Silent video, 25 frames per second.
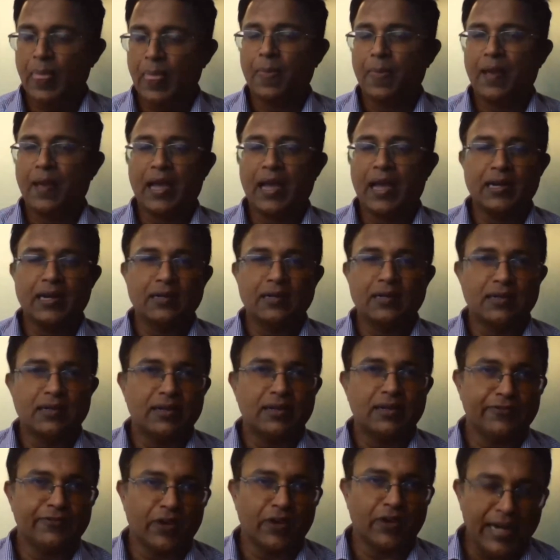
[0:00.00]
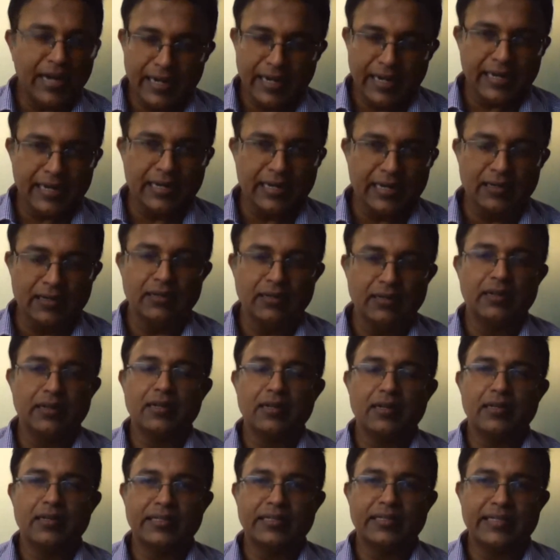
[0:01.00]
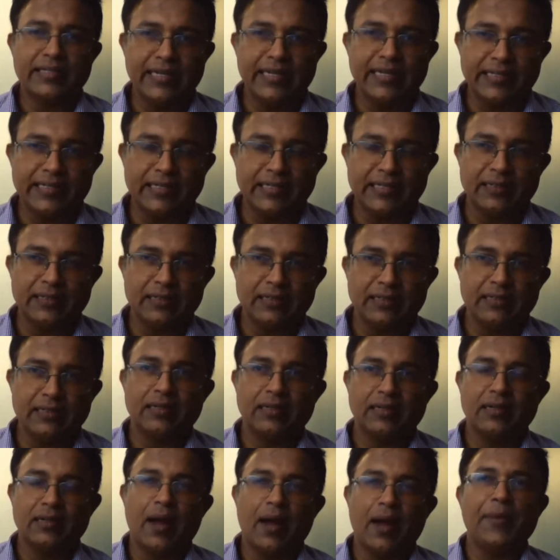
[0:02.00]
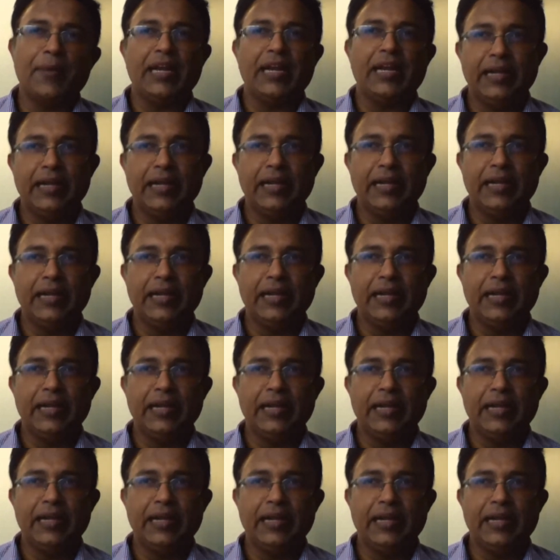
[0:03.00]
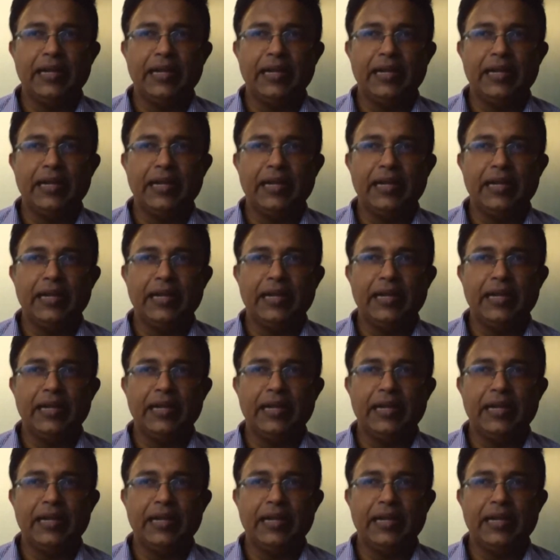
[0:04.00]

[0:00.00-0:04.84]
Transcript: And for Indian seated, I mean, Indian contracts,